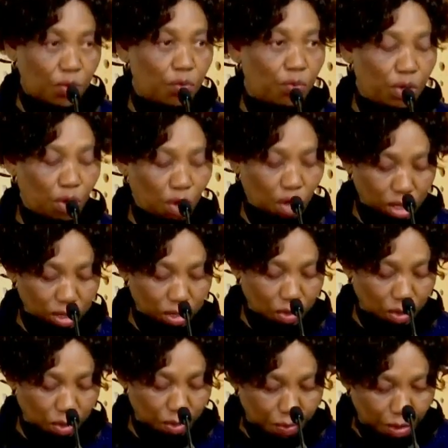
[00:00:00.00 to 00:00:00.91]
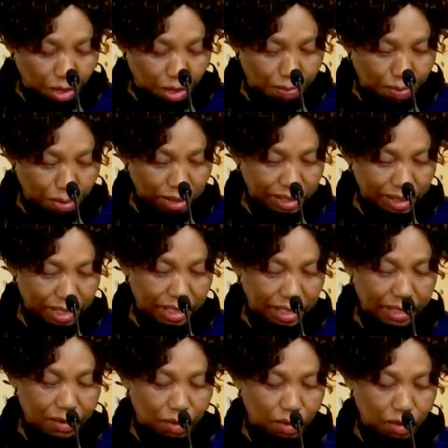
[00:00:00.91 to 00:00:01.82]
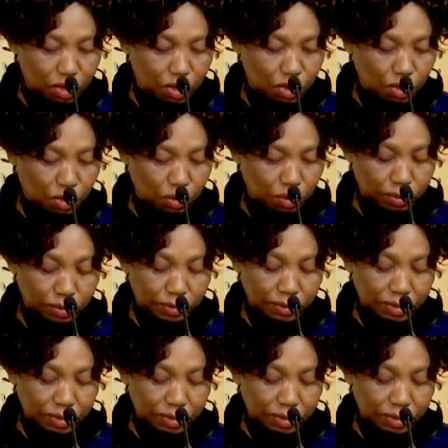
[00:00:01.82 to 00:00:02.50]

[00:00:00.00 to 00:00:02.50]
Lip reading: We also, more importantly, also